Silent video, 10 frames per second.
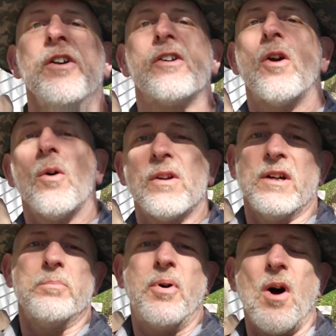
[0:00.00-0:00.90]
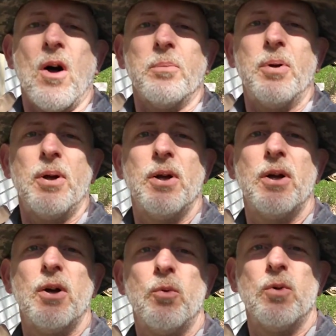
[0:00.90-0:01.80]
Your coconut pulp
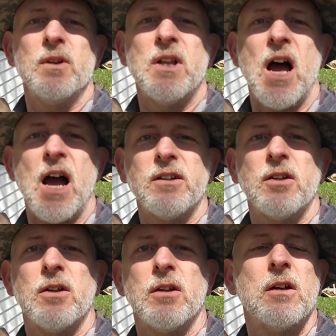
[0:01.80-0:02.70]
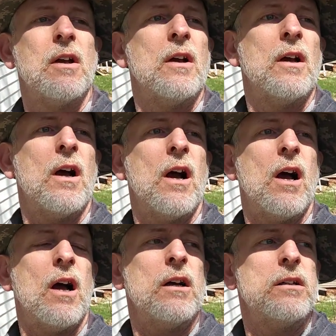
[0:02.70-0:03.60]
will not,
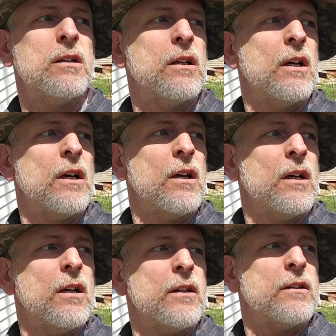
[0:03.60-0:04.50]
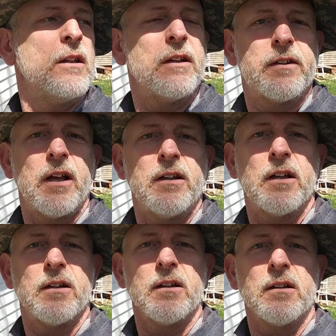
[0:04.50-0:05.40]
uh, they say it
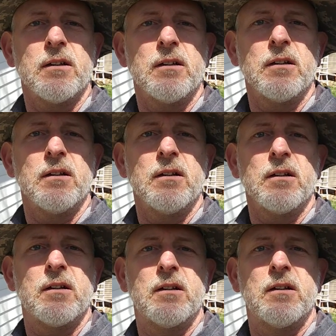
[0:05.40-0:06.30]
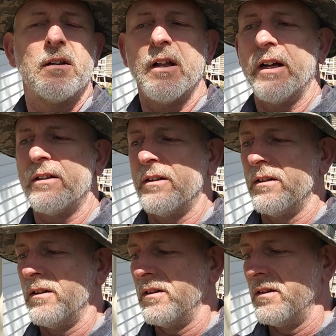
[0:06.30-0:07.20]
doesn't collect
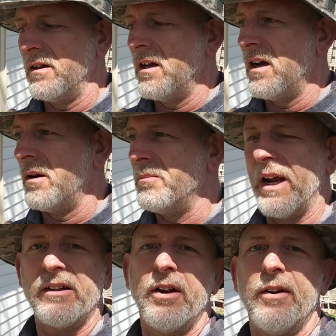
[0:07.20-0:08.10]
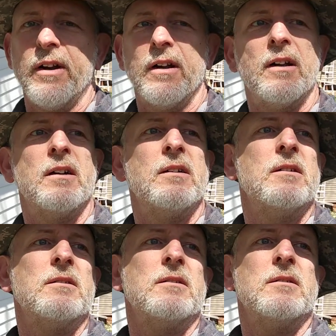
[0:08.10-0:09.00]
uh, bacteria and
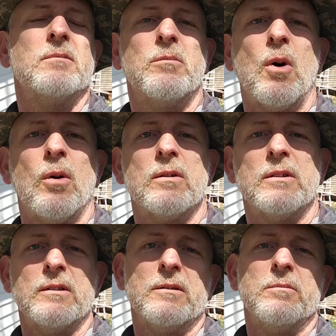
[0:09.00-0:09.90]
mold or